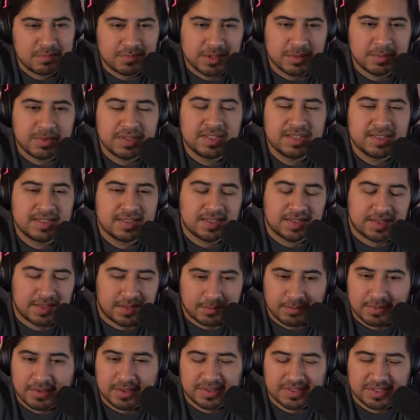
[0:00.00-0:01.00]
Maybe his
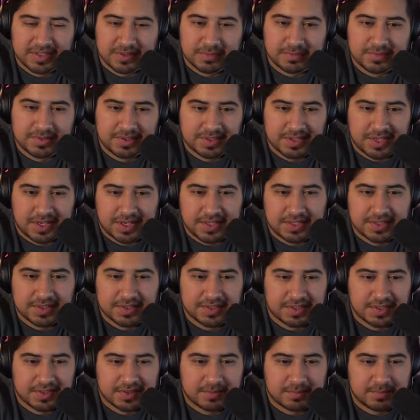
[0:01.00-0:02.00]
inhibitor chip
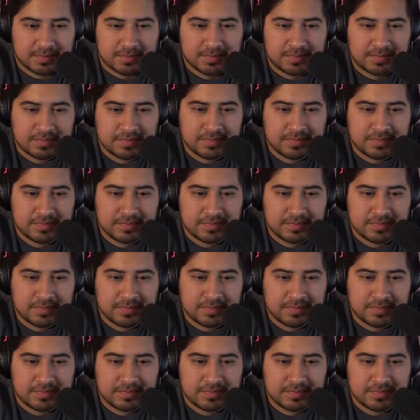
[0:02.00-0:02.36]
changed him.